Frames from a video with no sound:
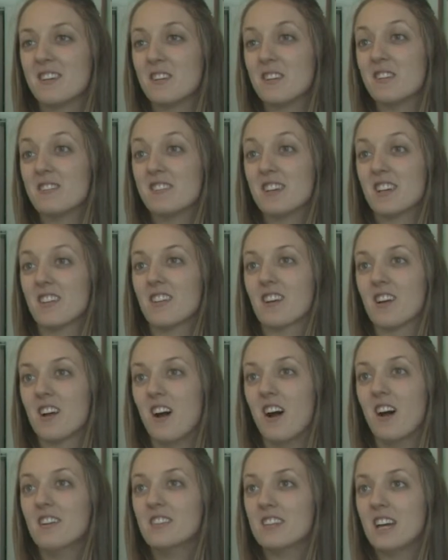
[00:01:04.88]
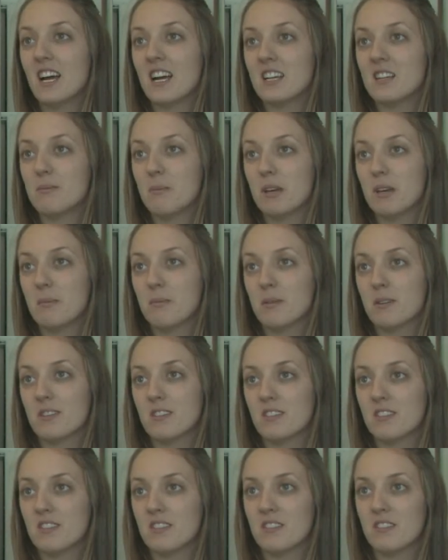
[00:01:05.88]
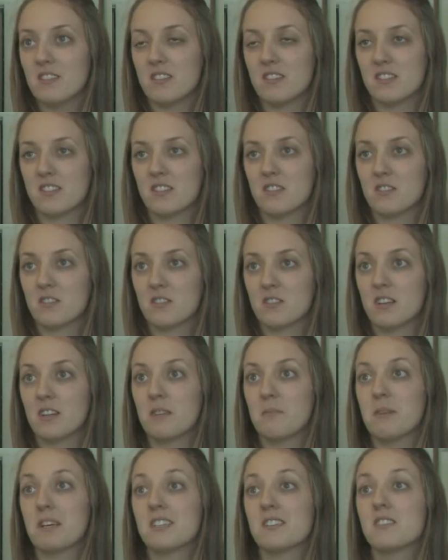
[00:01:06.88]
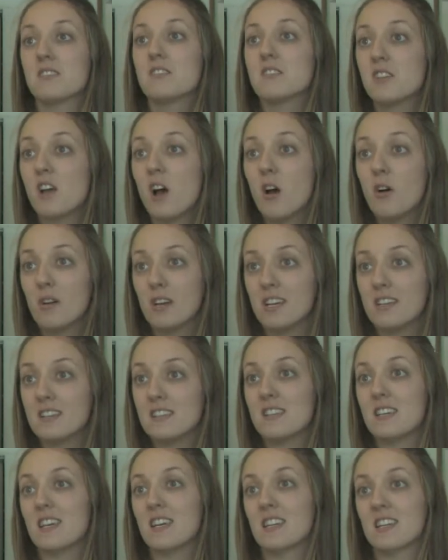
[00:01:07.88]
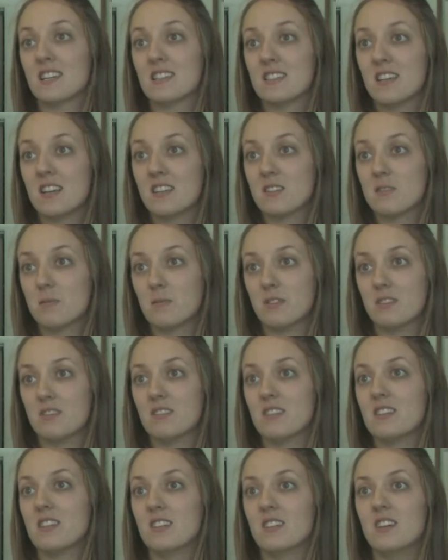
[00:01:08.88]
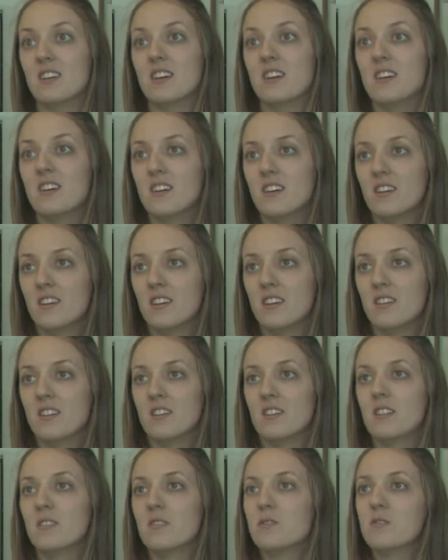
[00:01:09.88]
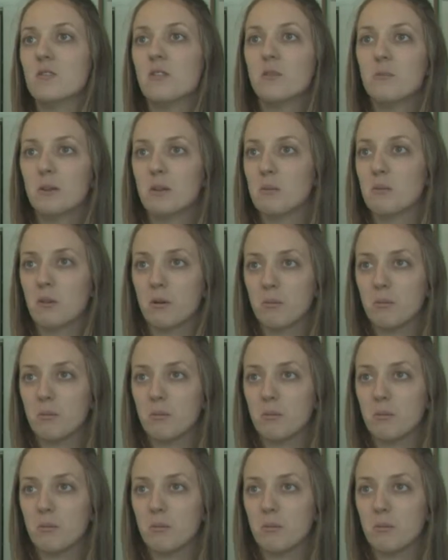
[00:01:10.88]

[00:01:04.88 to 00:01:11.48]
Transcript: using the contact paper to deal with the silk screening makes it so easy and accessible to so many more